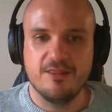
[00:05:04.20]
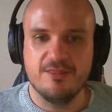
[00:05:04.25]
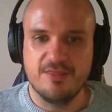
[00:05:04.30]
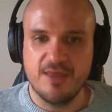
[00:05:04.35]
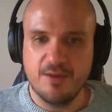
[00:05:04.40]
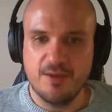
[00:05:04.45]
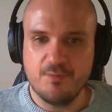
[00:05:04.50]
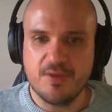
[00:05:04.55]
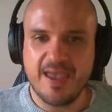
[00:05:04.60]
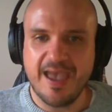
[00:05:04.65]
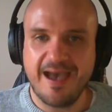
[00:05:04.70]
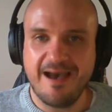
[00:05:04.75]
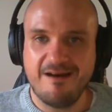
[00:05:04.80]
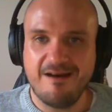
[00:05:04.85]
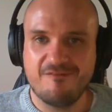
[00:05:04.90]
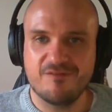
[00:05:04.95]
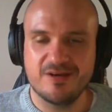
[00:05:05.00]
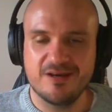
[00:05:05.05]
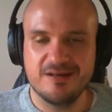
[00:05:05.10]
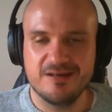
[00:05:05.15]
Then we
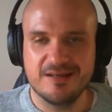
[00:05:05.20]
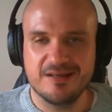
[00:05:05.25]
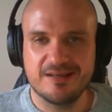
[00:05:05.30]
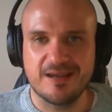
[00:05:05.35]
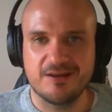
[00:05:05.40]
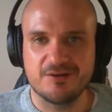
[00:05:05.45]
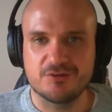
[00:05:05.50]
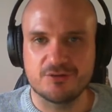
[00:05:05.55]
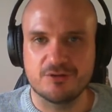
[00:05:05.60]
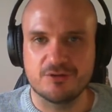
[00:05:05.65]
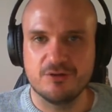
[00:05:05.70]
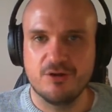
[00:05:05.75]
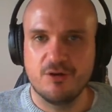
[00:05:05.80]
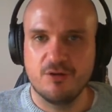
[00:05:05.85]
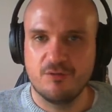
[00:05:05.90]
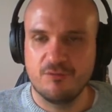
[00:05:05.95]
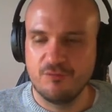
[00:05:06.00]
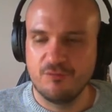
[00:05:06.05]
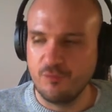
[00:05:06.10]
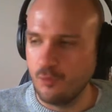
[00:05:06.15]
have an indicator
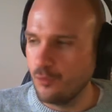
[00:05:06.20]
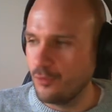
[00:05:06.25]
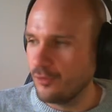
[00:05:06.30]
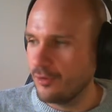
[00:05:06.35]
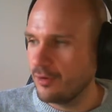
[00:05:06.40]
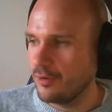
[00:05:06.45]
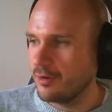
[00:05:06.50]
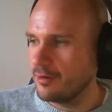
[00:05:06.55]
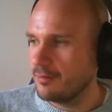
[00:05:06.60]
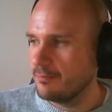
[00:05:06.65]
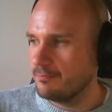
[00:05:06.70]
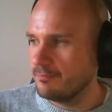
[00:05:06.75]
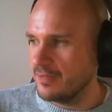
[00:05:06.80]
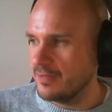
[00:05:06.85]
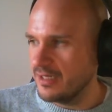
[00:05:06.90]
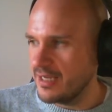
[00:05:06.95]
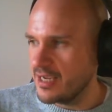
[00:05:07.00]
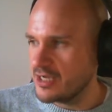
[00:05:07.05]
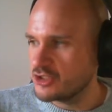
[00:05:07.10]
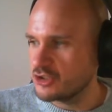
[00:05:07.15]
for
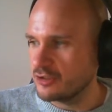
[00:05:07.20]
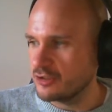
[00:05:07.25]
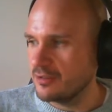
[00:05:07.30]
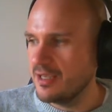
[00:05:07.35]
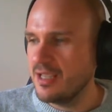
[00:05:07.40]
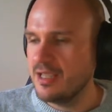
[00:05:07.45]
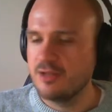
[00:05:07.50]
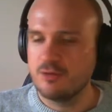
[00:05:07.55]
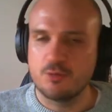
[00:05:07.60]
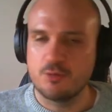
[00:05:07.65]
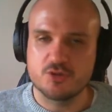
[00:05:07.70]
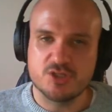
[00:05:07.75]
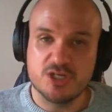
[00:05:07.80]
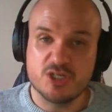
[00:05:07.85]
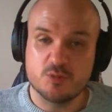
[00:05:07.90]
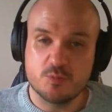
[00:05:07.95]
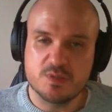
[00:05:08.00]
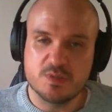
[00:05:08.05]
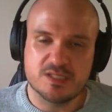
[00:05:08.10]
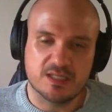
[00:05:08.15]
mediation. Also
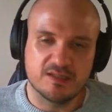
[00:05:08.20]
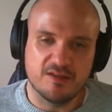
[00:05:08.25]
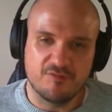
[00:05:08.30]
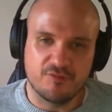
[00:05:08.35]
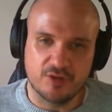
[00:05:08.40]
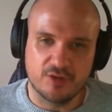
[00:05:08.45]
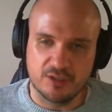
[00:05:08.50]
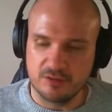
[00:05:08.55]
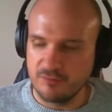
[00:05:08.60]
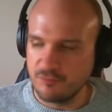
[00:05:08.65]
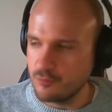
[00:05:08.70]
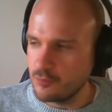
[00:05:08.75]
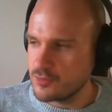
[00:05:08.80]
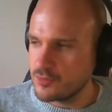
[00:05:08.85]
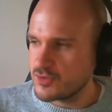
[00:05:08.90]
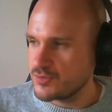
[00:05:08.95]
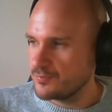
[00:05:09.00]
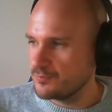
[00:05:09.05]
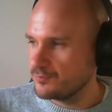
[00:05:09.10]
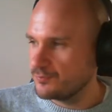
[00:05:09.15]
needs to be significant, of
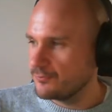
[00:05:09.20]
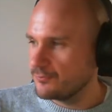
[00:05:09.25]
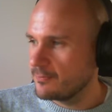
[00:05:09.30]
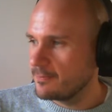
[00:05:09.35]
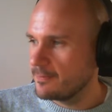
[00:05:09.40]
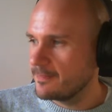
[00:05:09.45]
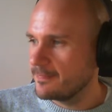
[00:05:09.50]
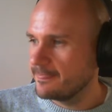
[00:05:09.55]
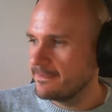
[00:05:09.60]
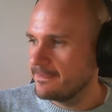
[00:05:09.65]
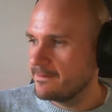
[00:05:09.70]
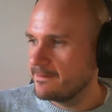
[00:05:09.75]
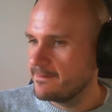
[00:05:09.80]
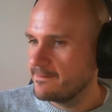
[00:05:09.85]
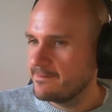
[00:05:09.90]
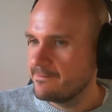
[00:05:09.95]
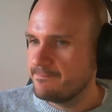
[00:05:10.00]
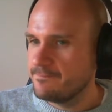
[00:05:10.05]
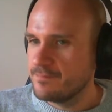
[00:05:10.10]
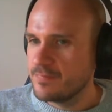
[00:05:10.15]
course.
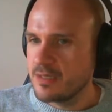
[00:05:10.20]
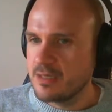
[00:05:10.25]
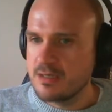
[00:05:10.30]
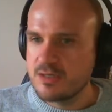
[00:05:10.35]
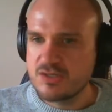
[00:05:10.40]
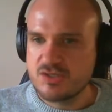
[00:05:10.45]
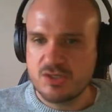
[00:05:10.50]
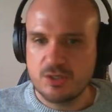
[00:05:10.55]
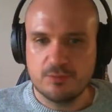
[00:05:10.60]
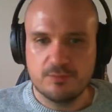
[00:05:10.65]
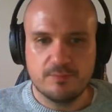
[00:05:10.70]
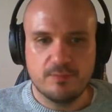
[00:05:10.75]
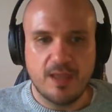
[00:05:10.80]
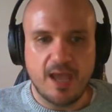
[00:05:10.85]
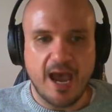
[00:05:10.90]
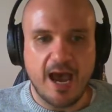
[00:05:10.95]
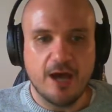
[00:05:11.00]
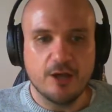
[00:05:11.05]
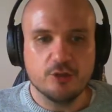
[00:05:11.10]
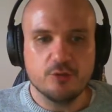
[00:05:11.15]
So
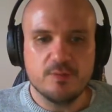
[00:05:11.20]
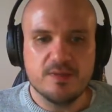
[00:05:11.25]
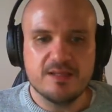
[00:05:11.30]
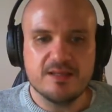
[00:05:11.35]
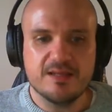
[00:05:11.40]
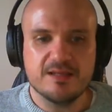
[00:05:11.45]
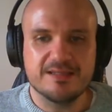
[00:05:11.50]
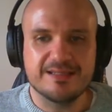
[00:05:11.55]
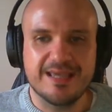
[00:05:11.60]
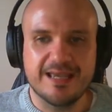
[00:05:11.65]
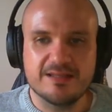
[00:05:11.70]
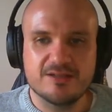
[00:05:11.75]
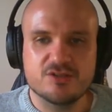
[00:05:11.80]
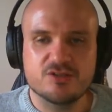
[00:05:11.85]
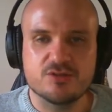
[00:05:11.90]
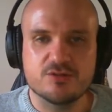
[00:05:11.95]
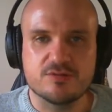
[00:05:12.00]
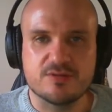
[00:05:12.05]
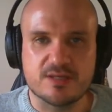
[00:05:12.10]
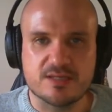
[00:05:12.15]
how do we then get
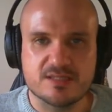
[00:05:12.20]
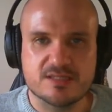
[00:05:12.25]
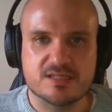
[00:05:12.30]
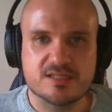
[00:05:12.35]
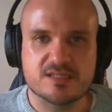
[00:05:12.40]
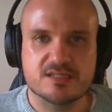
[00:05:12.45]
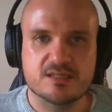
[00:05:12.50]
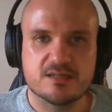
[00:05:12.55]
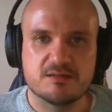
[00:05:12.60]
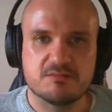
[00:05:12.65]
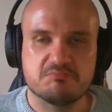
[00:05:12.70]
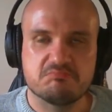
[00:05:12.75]
to this